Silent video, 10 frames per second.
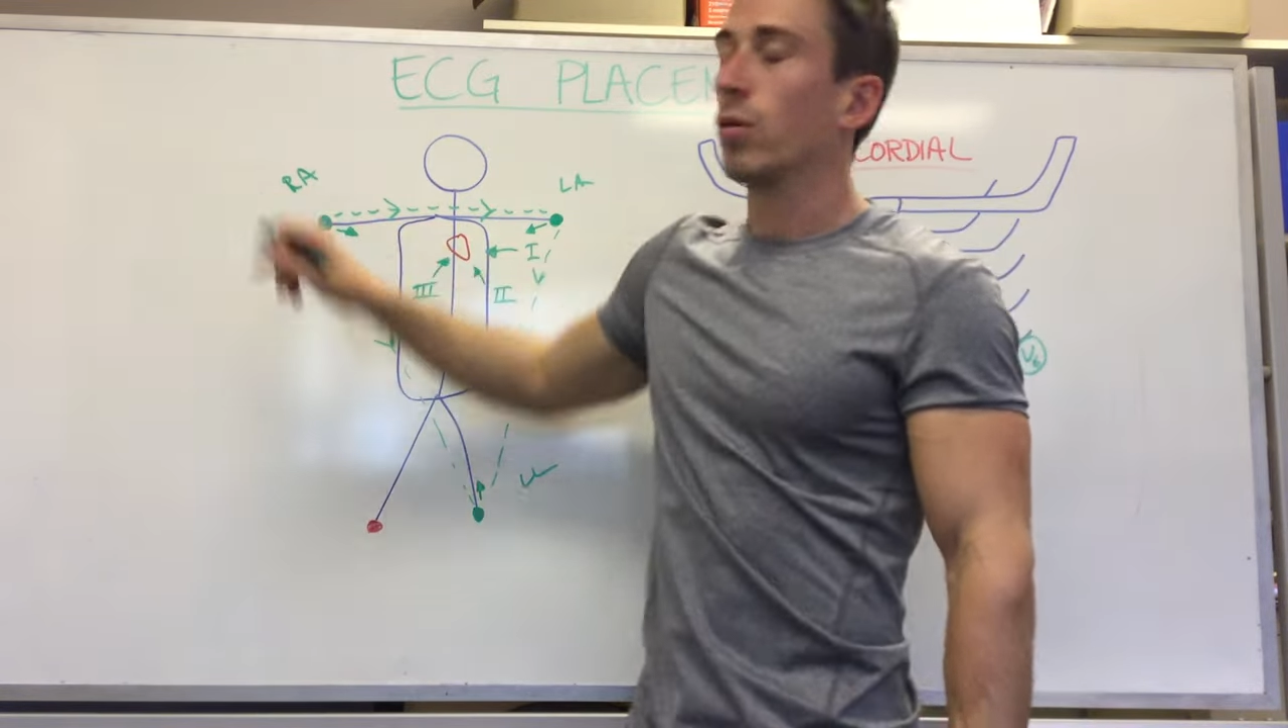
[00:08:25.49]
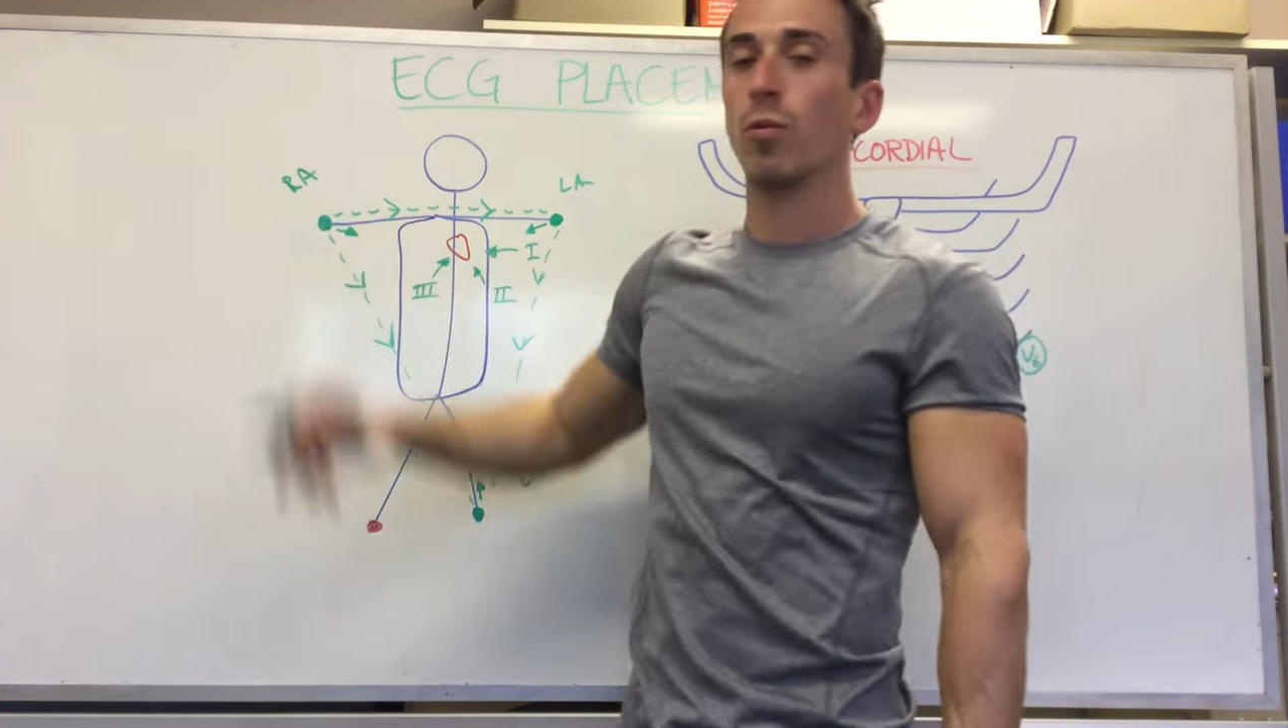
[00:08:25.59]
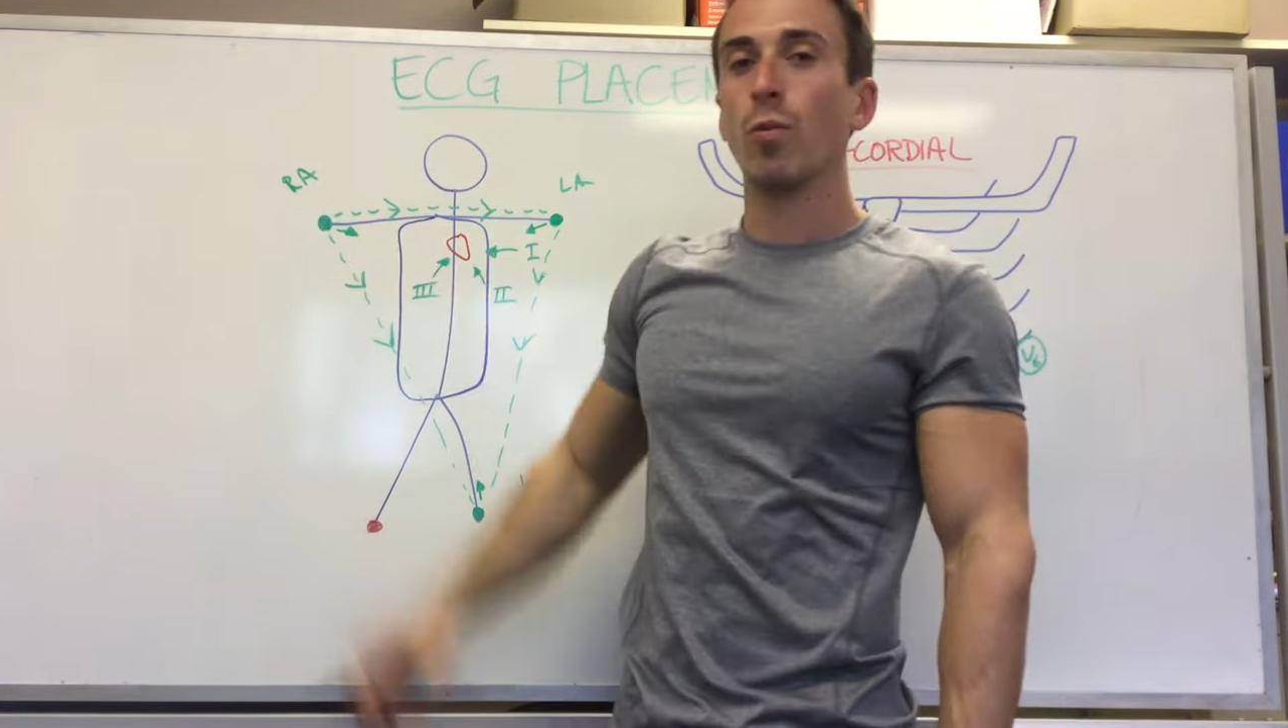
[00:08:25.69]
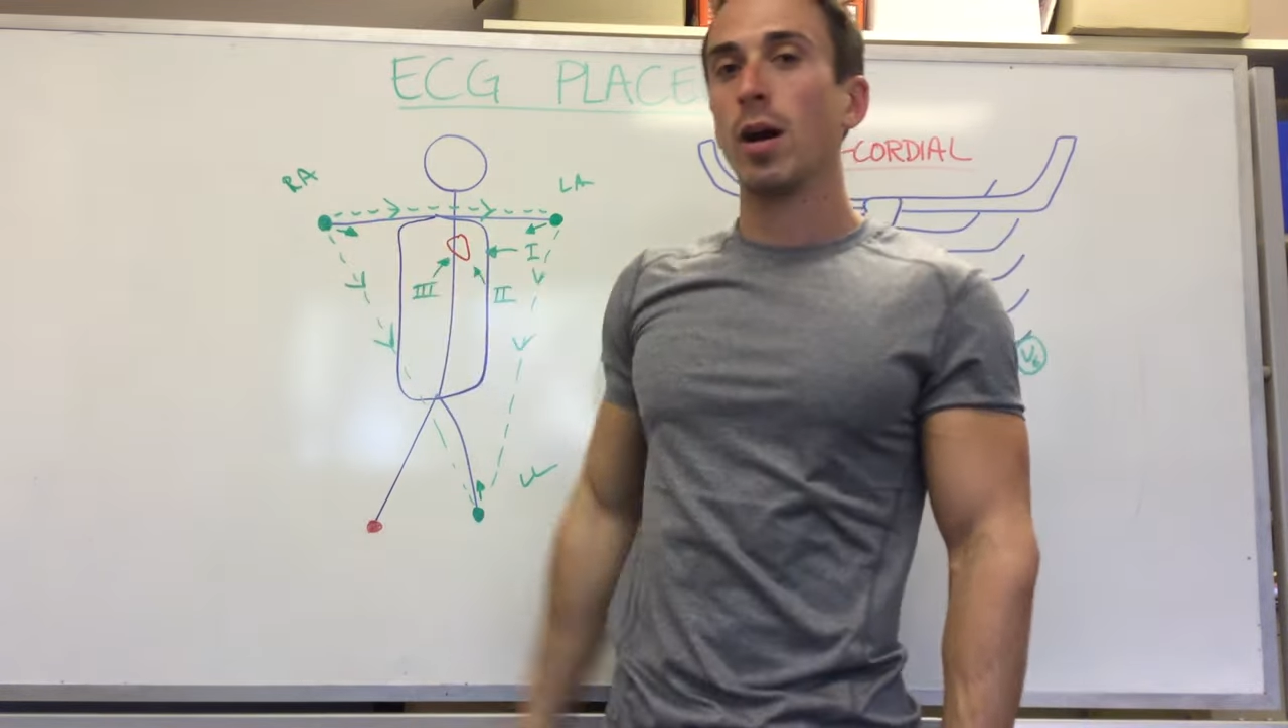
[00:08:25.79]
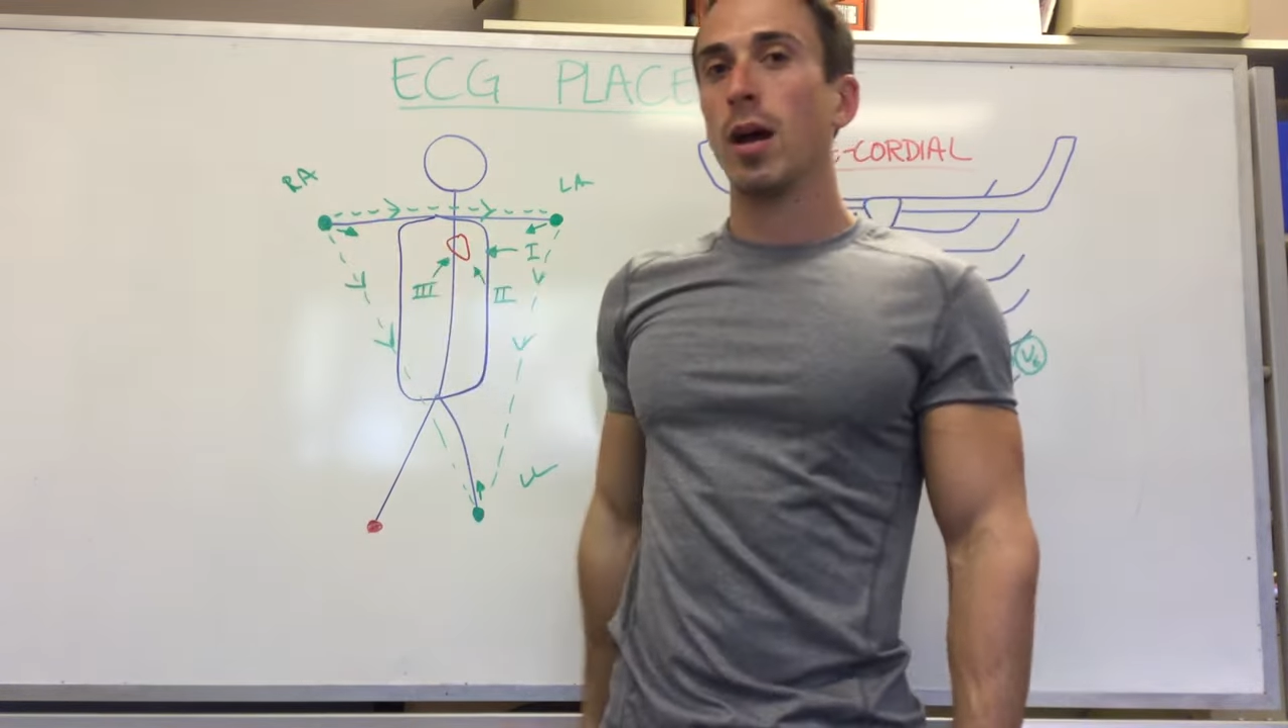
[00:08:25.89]

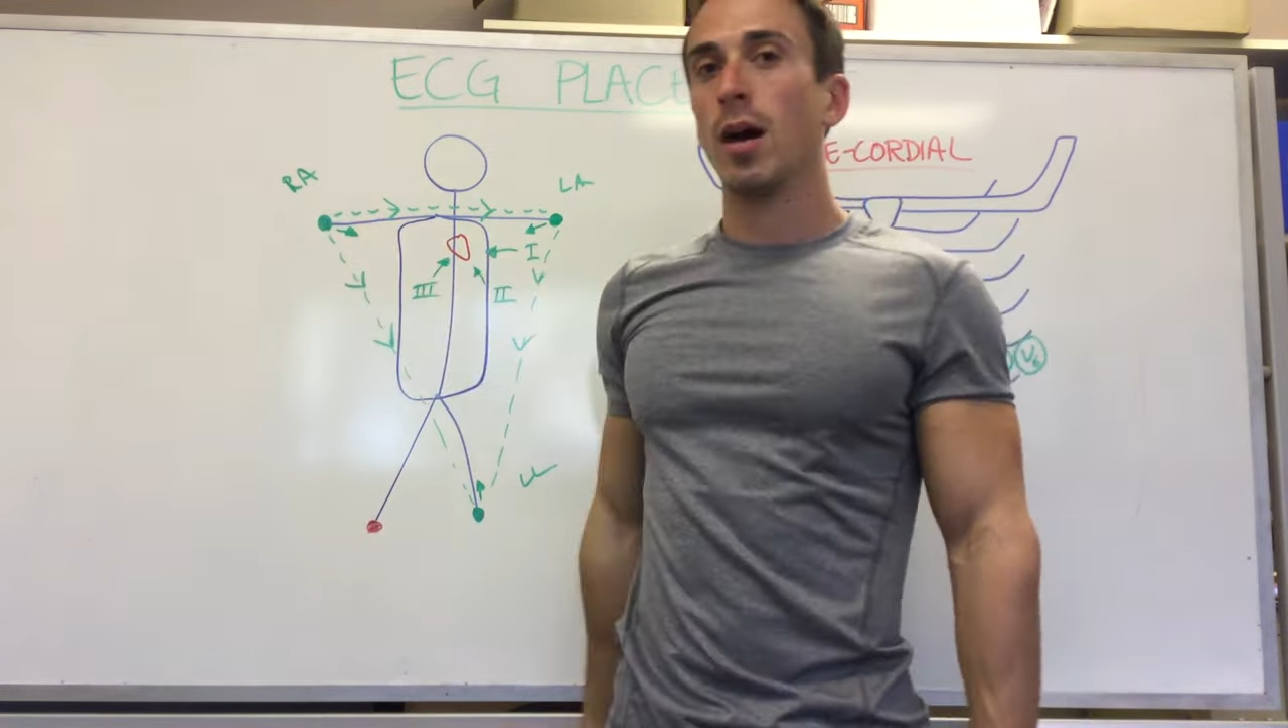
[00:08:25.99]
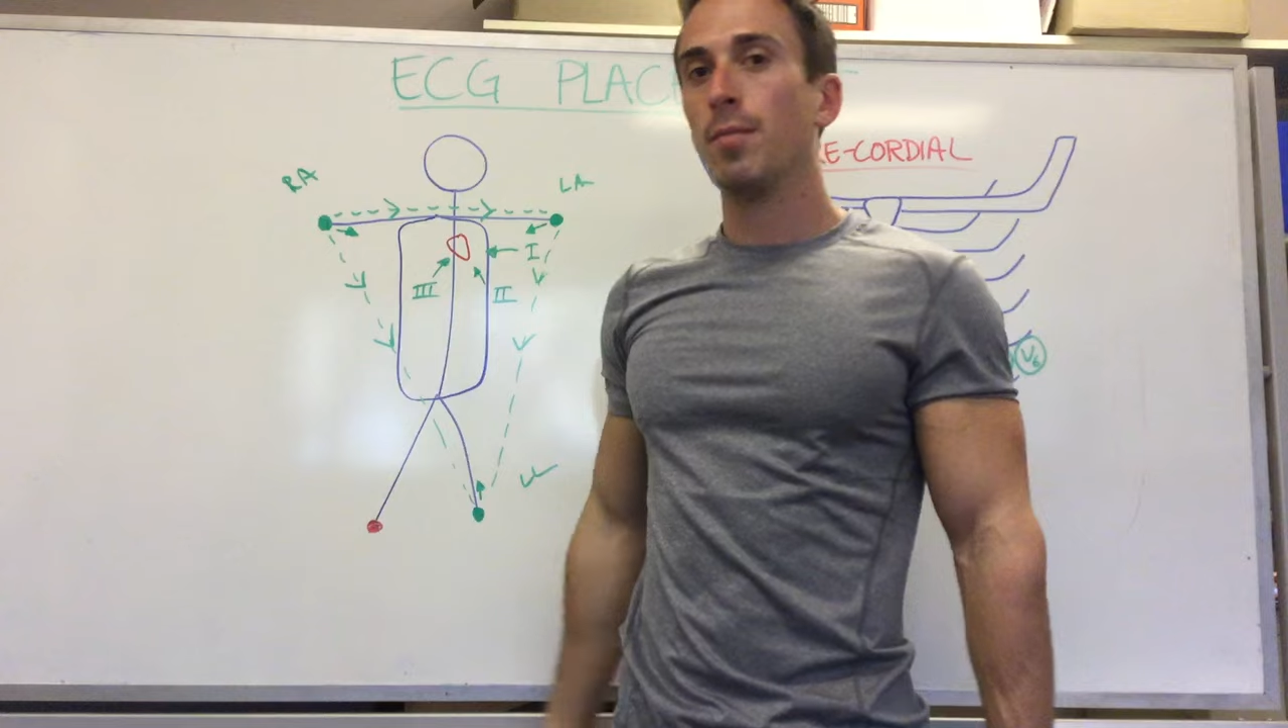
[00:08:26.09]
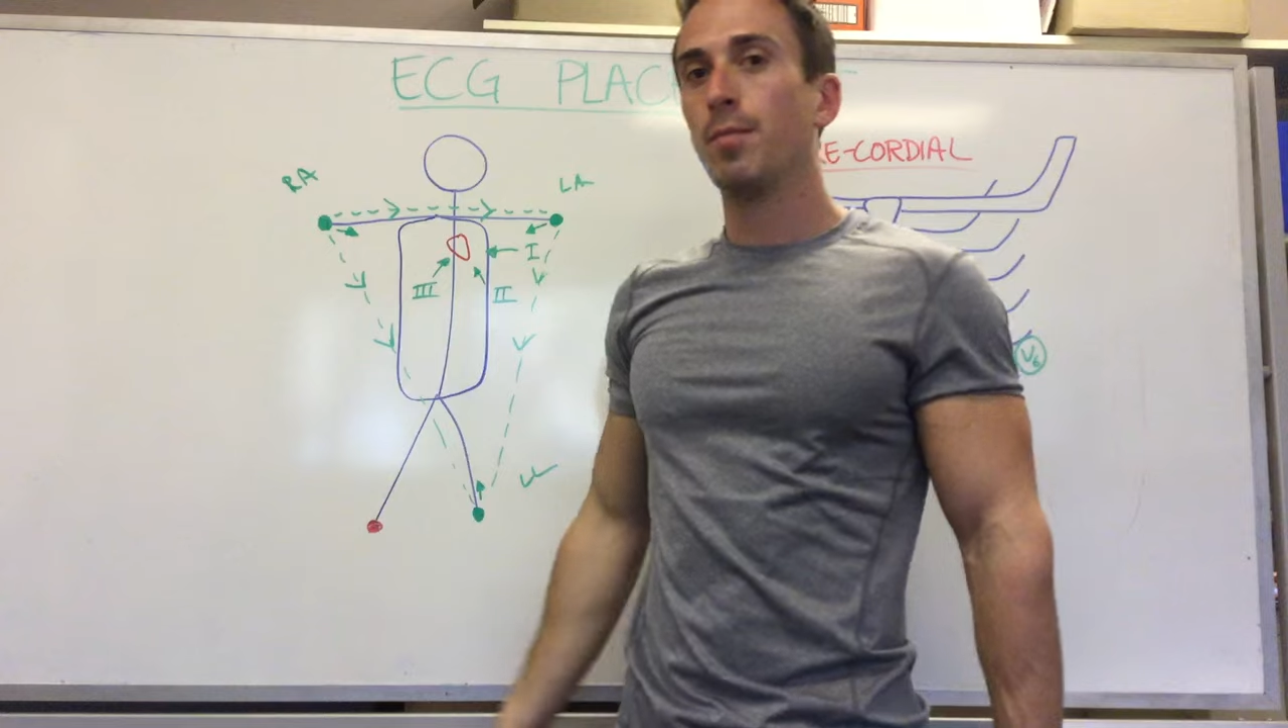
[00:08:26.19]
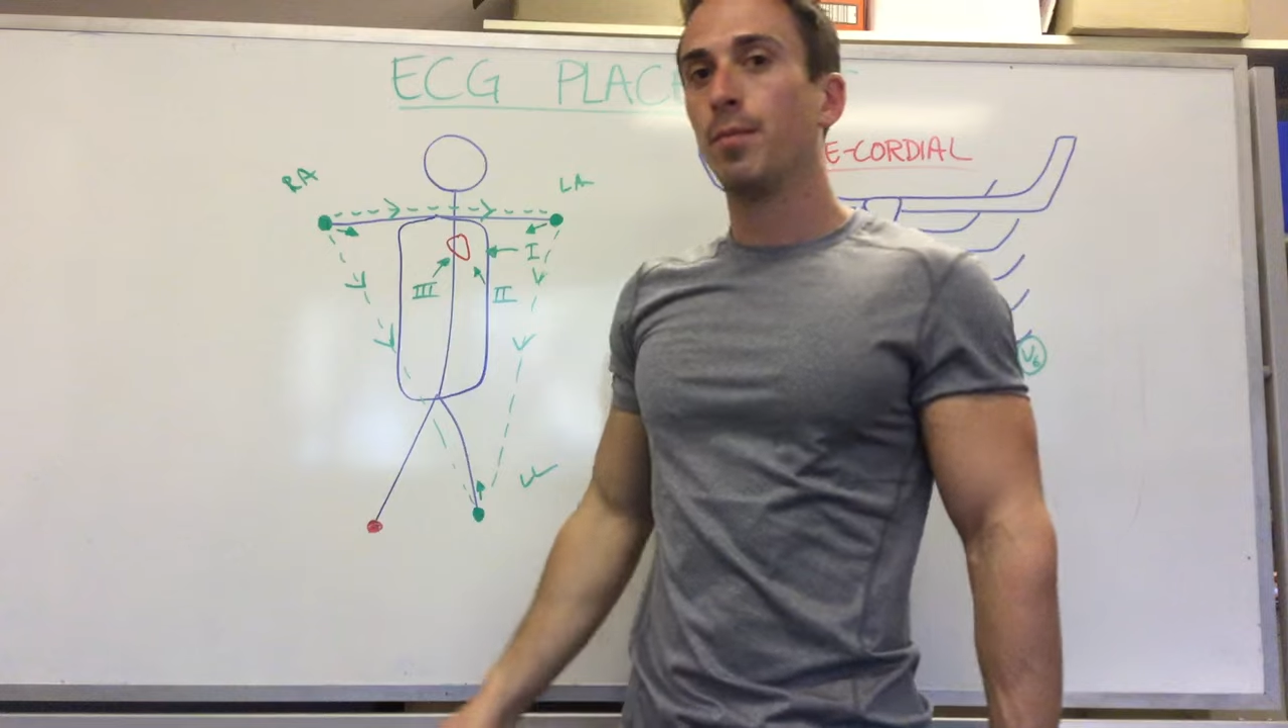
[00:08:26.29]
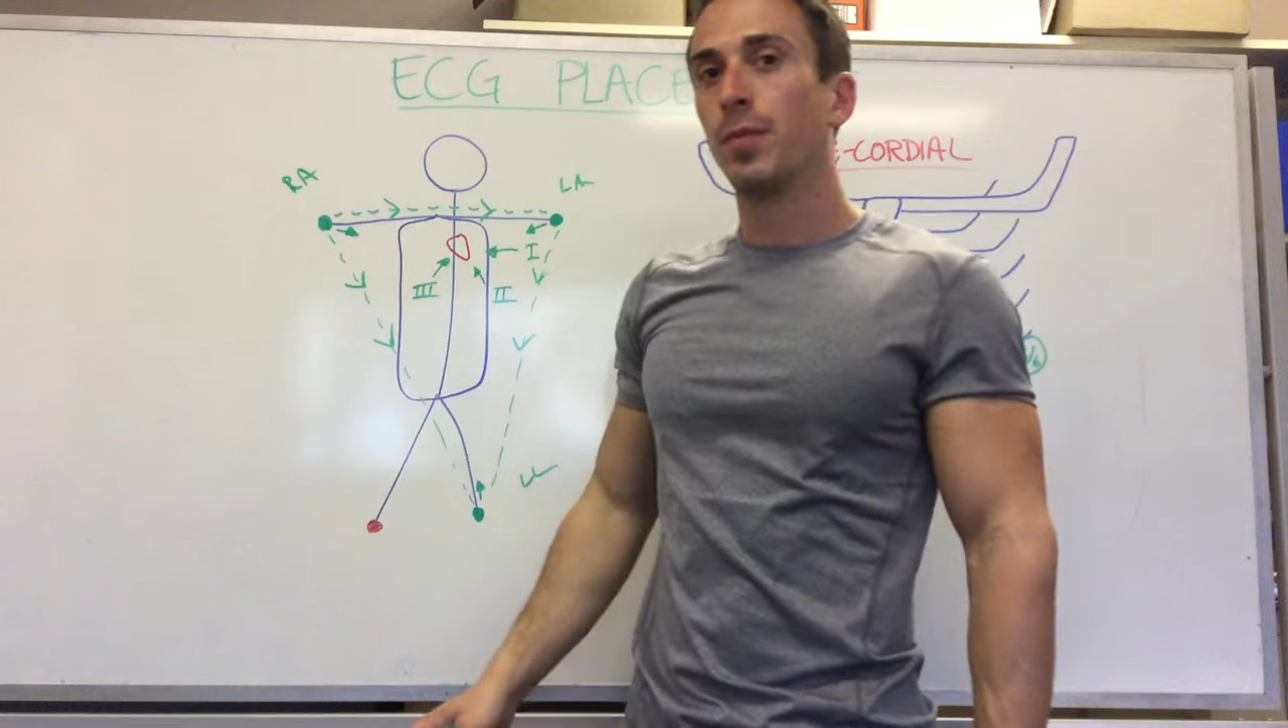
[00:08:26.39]
right arm.